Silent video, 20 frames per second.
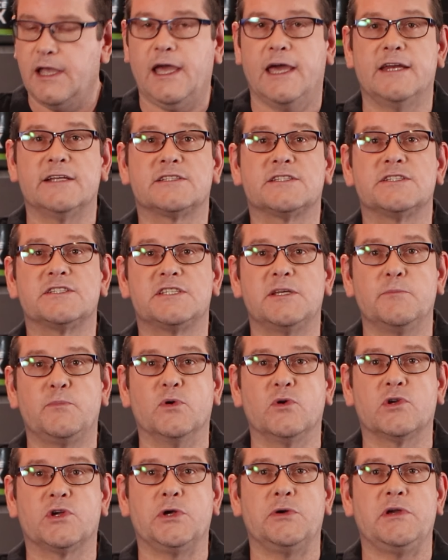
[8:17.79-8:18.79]
And it's a
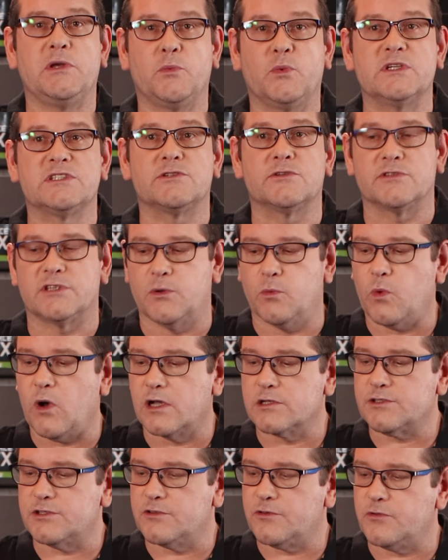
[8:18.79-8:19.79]
simple GUI wizard that
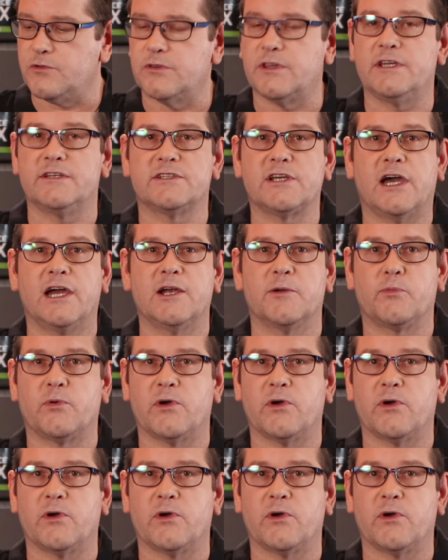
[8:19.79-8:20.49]
walks you through the entire